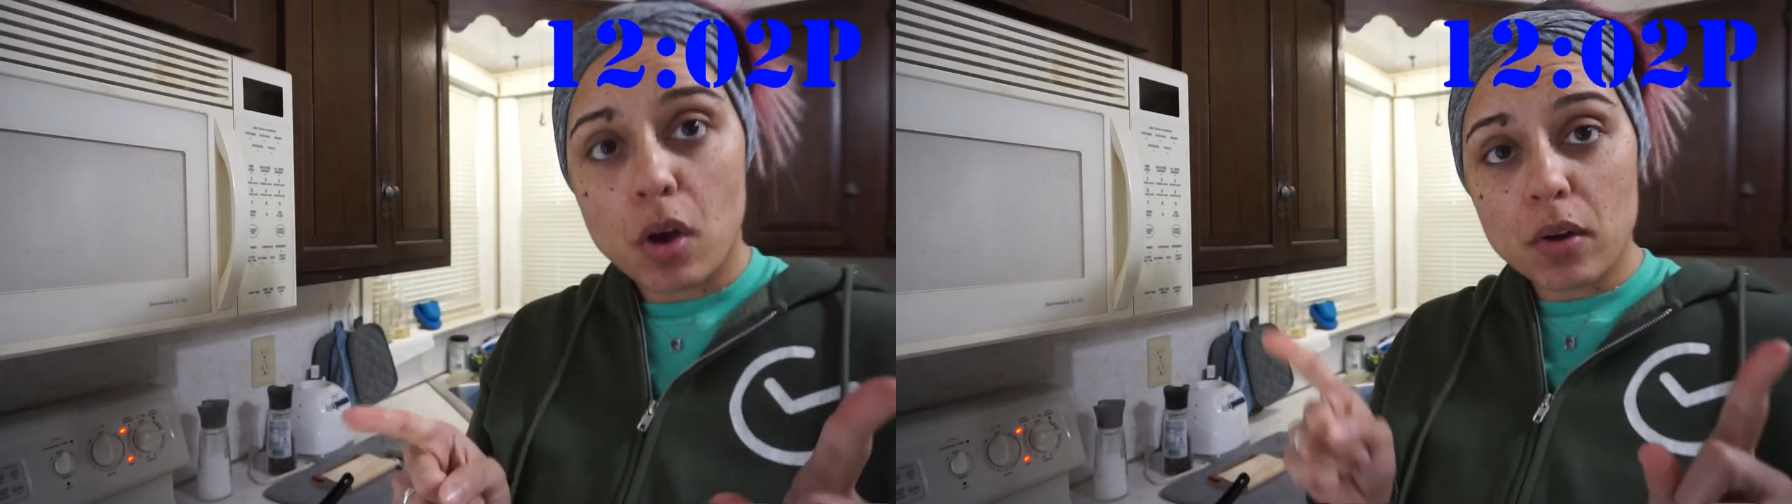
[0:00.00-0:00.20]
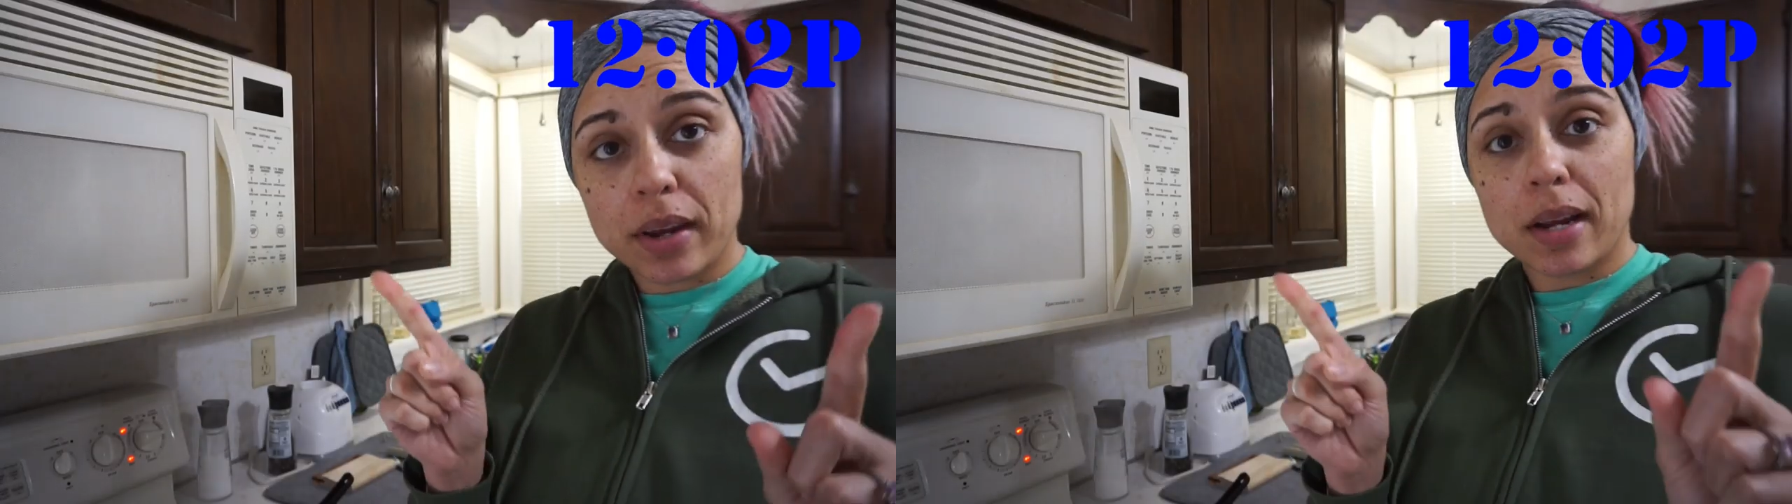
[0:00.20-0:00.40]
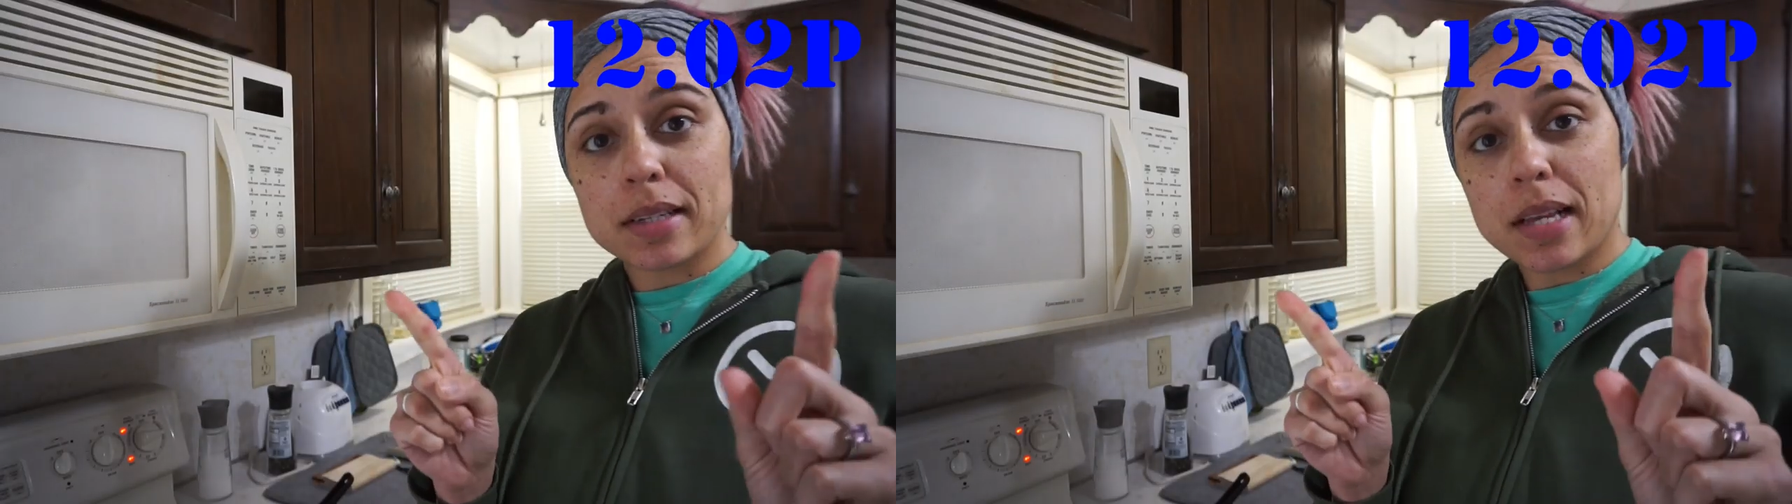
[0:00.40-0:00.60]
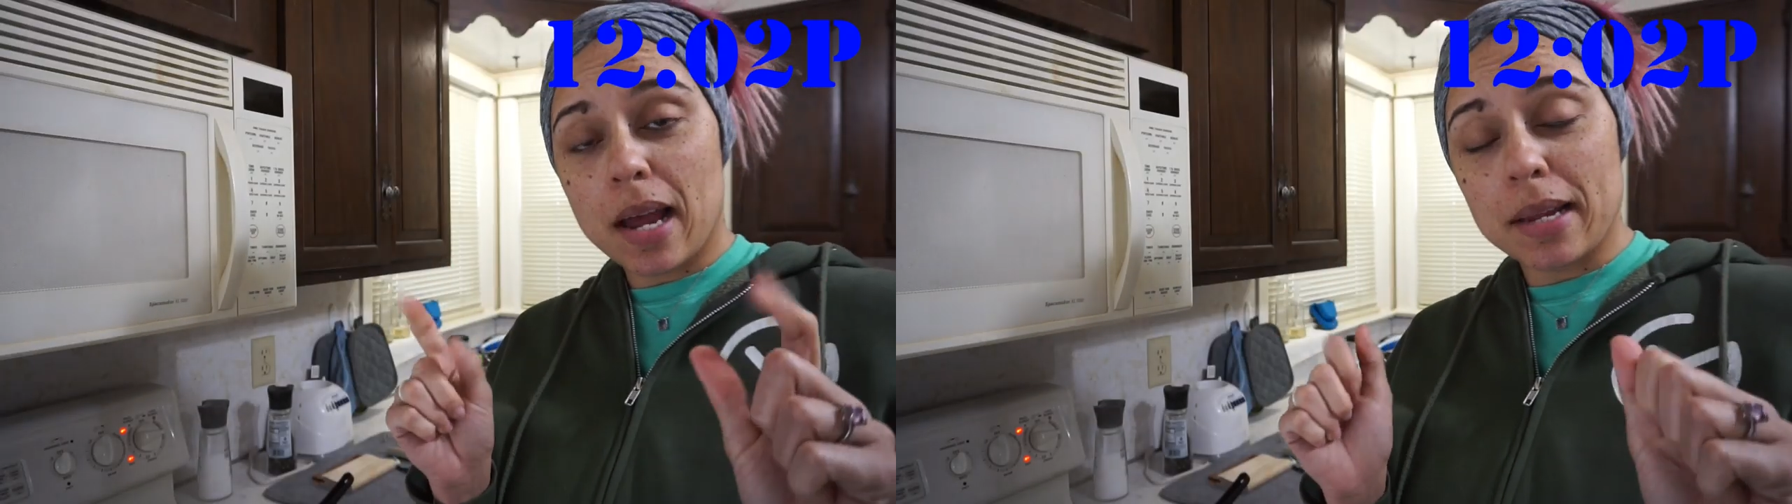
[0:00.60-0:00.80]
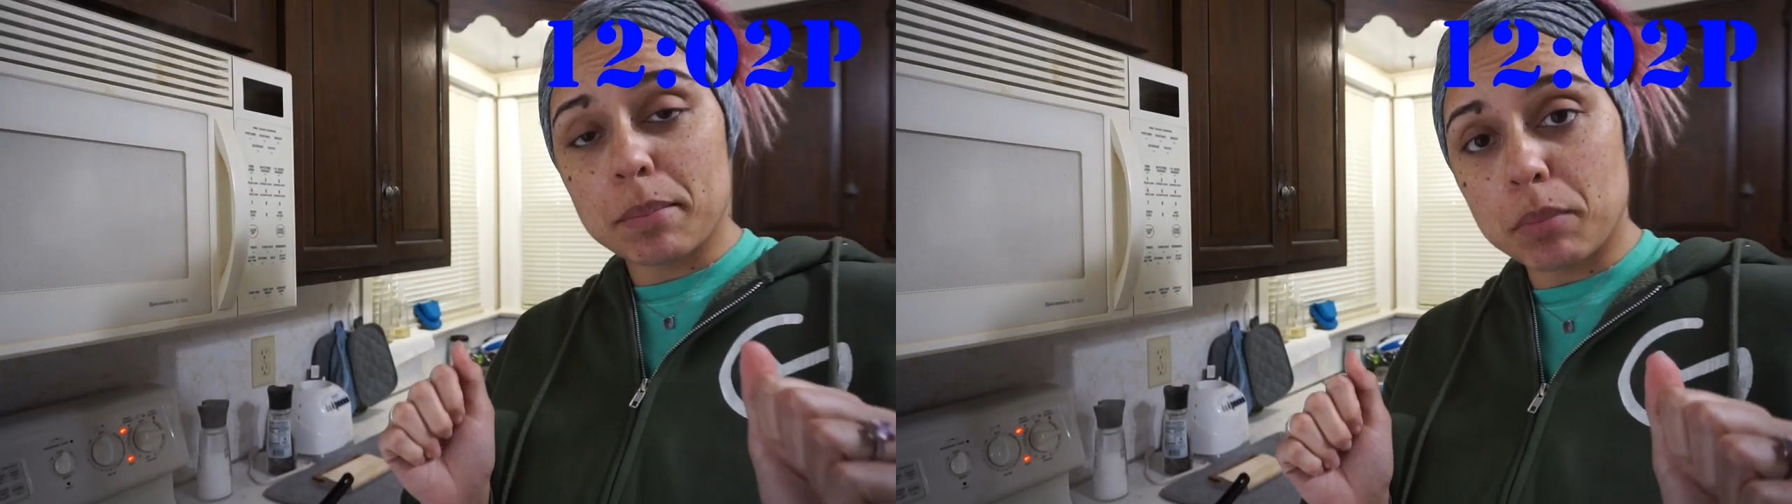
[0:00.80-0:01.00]
Okay, guys,
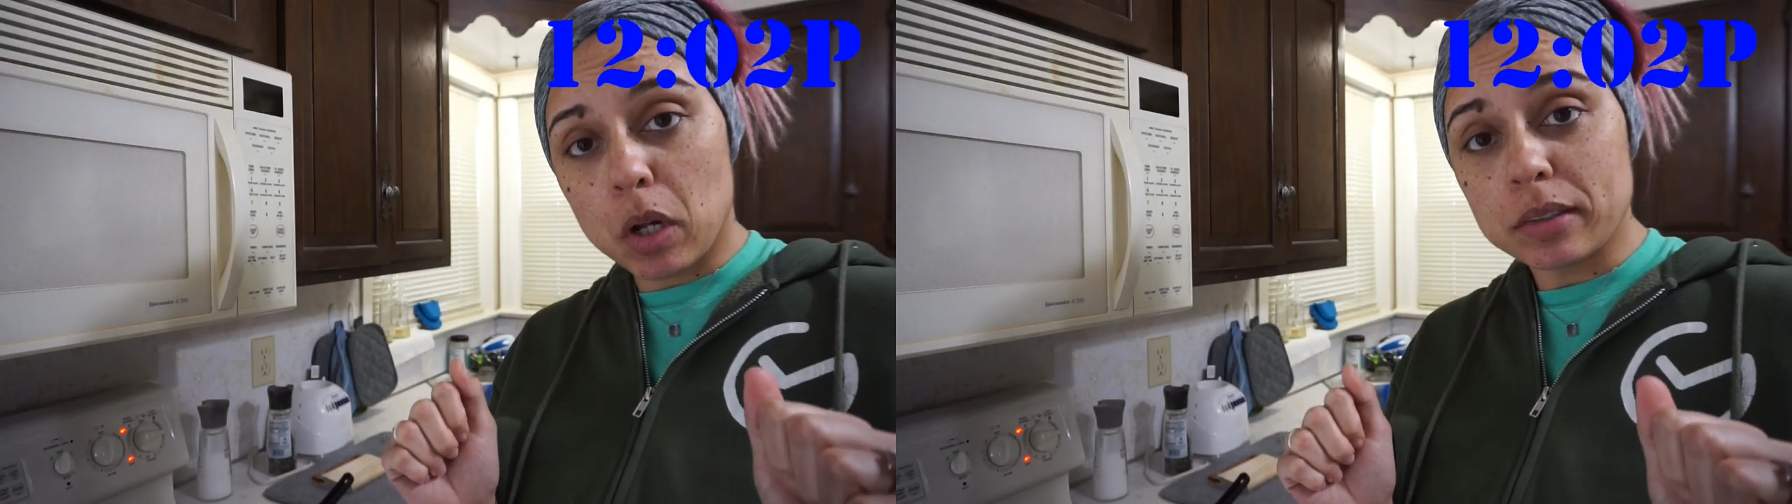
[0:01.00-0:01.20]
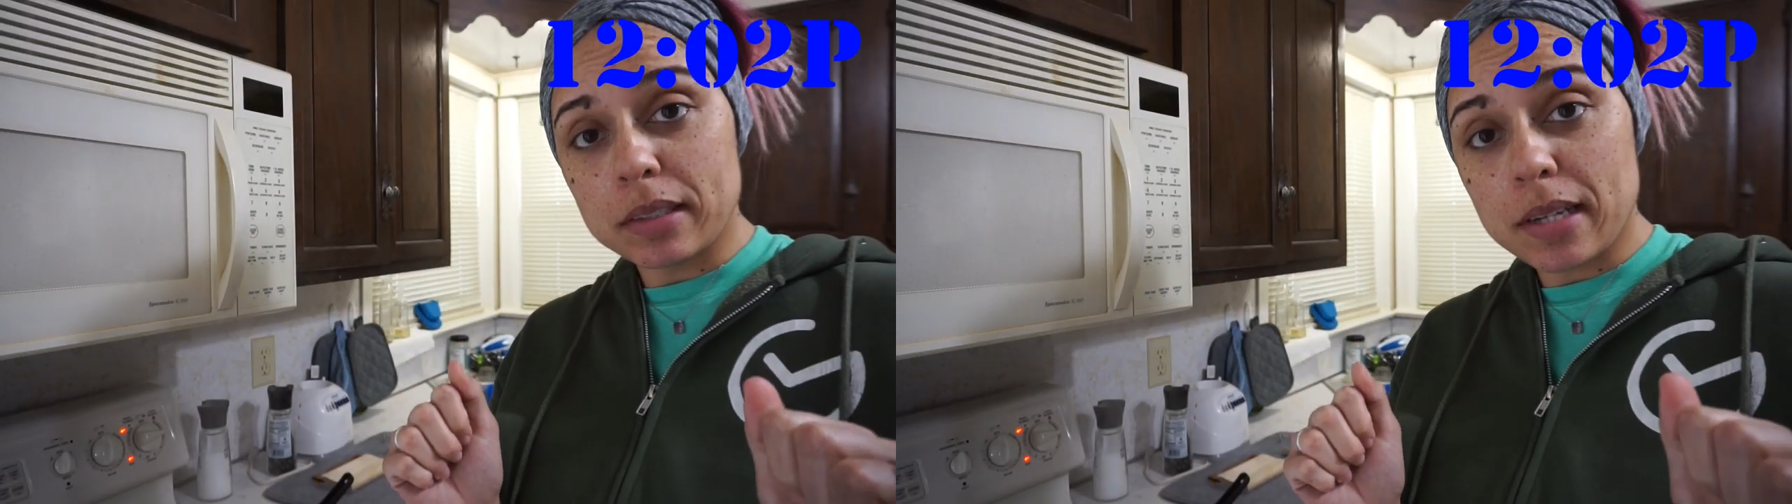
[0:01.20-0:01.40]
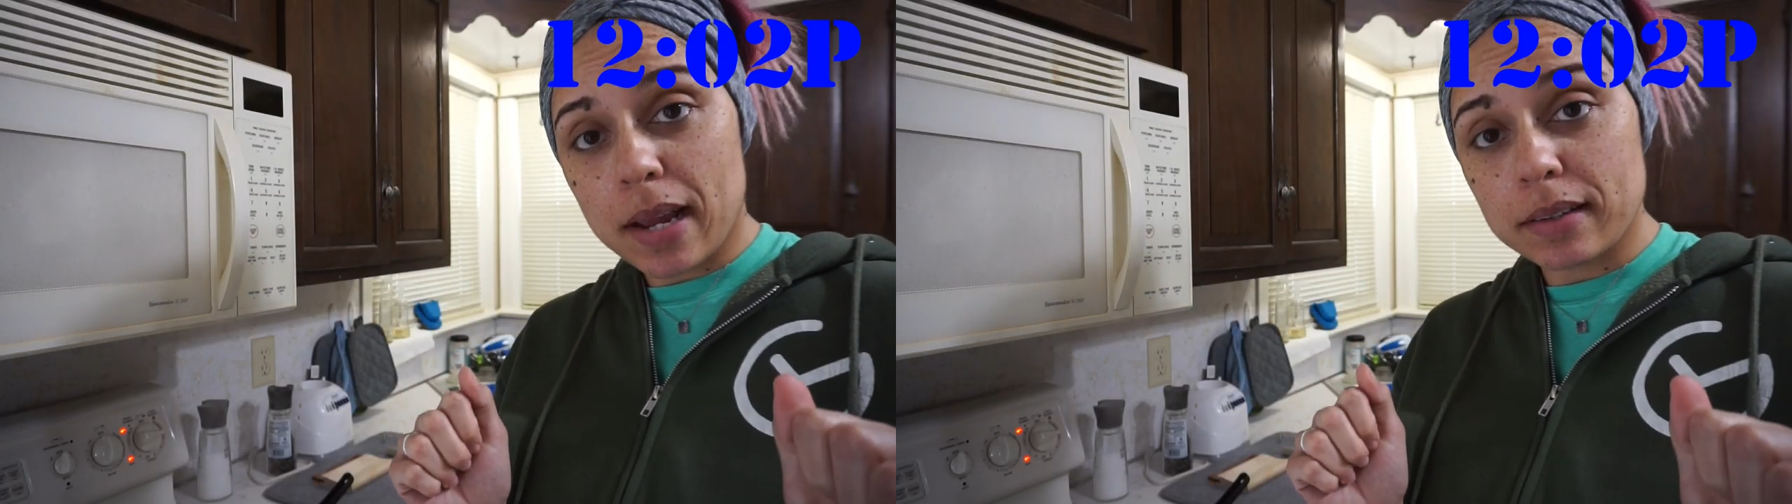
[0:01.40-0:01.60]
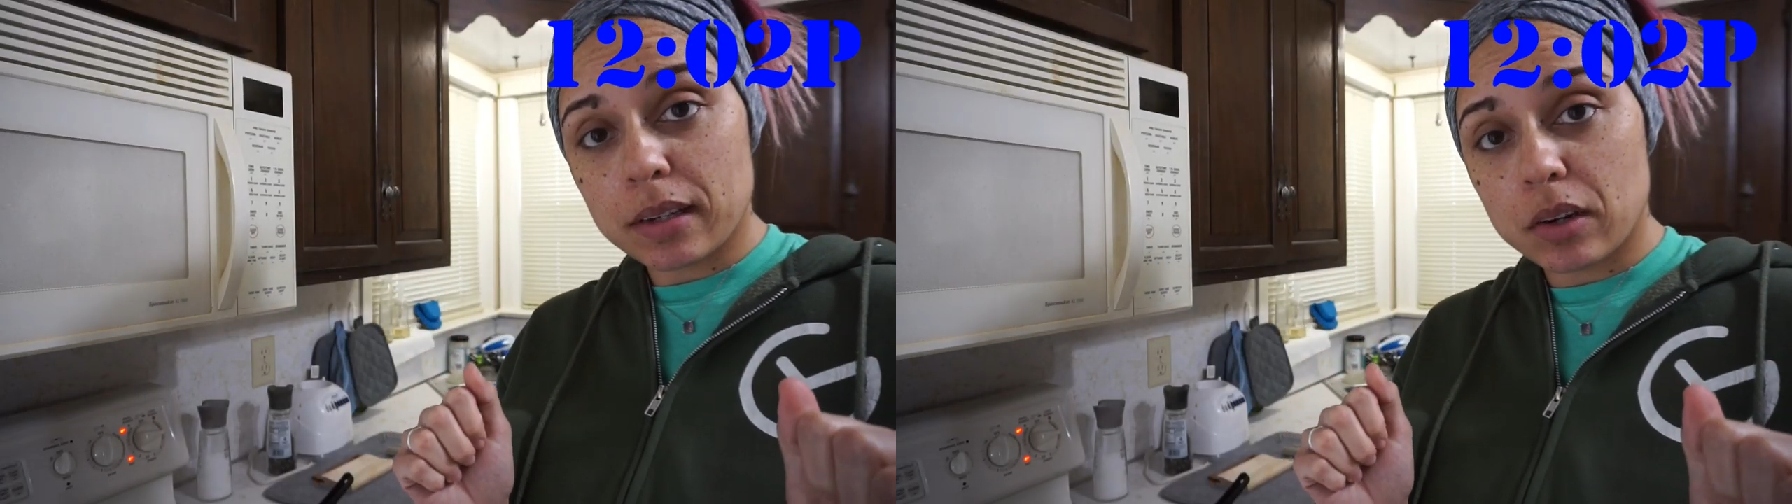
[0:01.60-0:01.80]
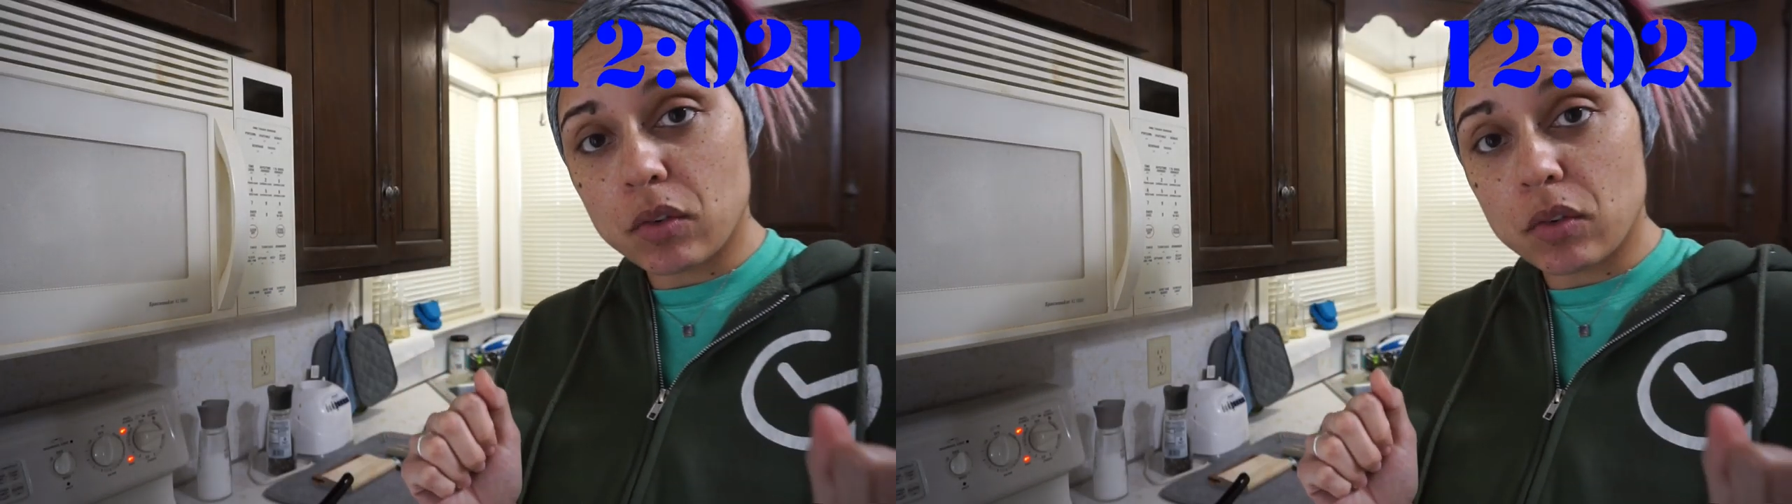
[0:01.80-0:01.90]
I am multitasking